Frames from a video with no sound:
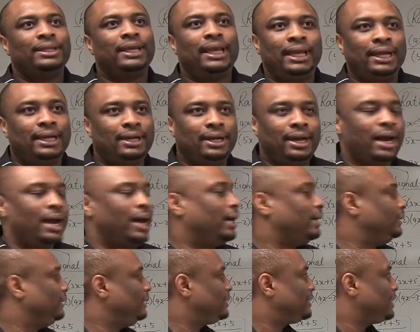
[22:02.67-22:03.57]
think,
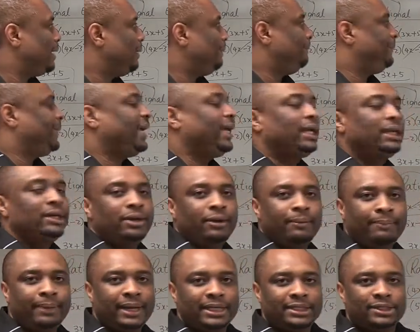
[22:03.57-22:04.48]
these are big
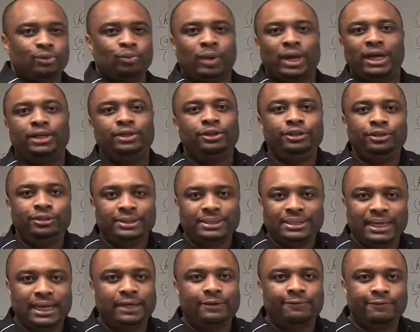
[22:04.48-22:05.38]
numbers. Where do you
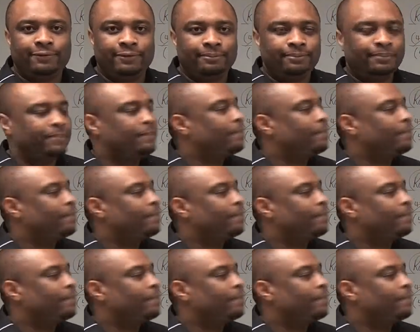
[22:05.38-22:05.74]
start from?